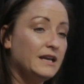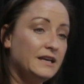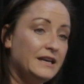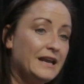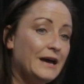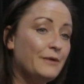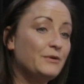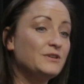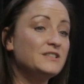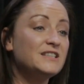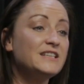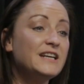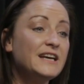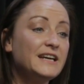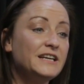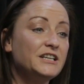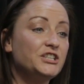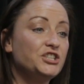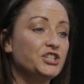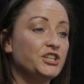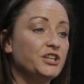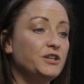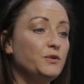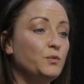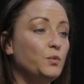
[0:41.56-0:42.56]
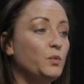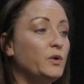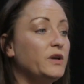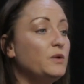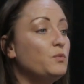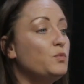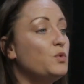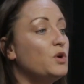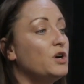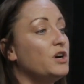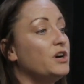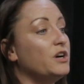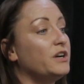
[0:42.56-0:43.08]
Now, as an agent, we
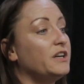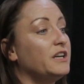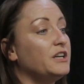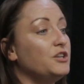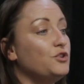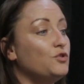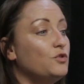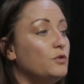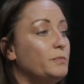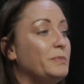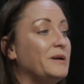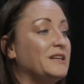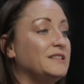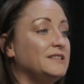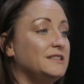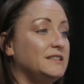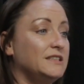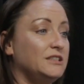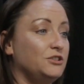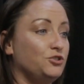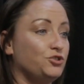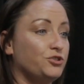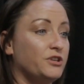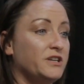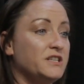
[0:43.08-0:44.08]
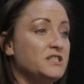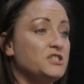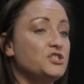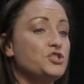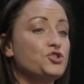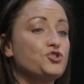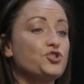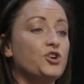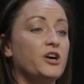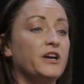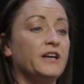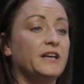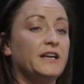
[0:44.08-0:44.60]
work in your best interest to
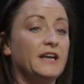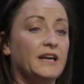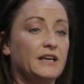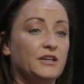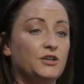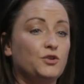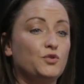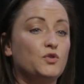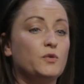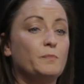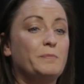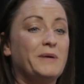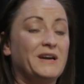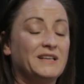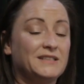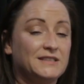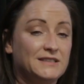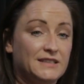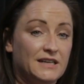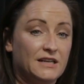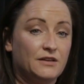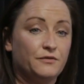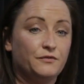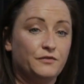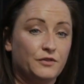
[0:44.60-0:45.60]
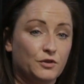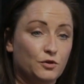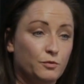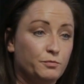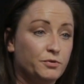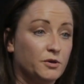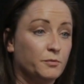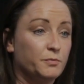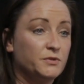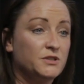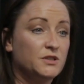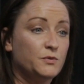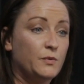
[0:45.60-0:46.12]
try and get you the best tenant for your
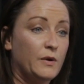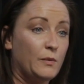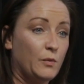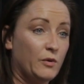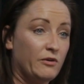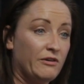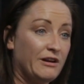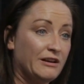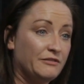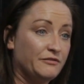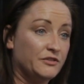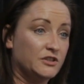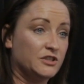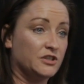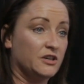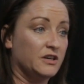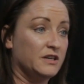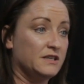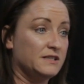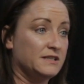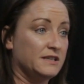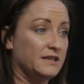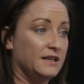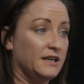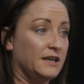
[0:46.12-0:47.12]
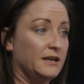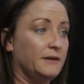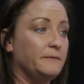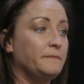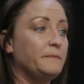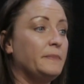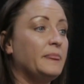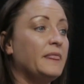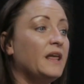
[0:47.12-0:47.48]
property when we're advertising it.